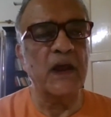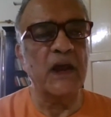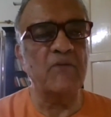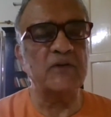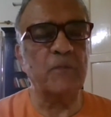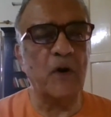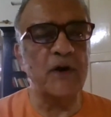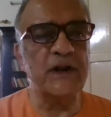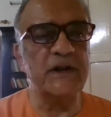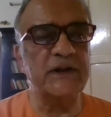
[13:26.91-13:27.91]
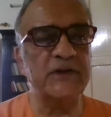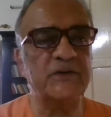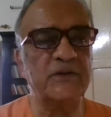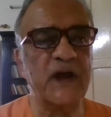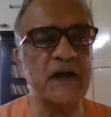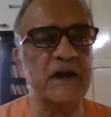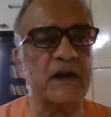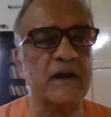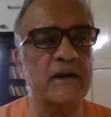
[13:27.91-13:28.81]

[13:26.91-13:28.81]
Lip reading: He was born in this society,